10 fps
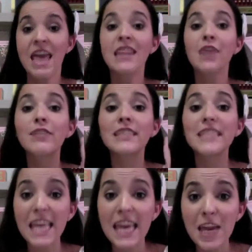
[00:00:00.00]
they're
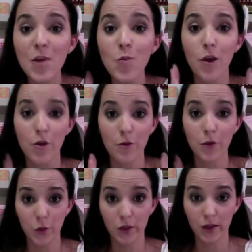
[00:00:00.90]
seeing what you're
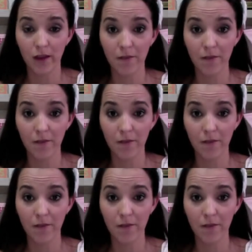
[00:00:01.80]
producing.